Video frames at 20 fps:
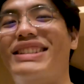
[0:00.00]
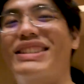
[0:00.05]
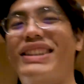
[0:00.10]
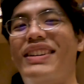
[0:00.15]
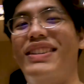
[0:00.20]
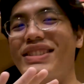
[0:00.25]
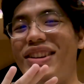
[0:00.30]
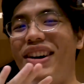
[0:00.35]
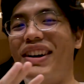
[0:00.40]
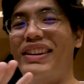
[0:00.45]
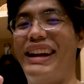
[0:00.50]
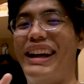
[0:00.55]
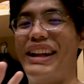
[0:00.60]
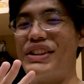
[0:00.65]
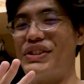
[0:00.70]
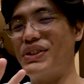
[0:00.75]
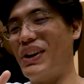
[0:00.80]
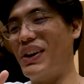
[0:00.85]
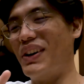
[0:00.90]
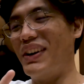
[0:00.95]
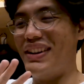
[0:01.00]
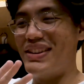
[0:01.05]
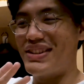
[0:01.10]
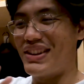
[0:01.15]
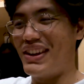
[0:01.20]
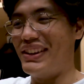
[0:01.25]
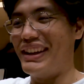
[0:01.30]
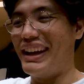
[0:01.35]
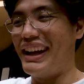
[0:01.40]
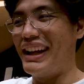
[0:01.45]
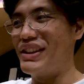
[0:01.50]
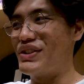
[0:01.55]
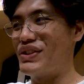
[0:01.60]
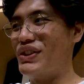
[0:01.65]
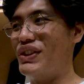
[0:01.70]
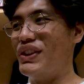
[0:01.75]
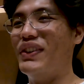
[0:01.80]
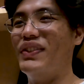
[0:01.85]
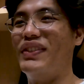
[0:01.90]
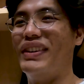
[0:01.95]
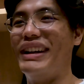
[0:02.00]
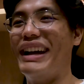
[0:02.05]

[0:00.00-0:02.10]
it was all natural. It was all natural.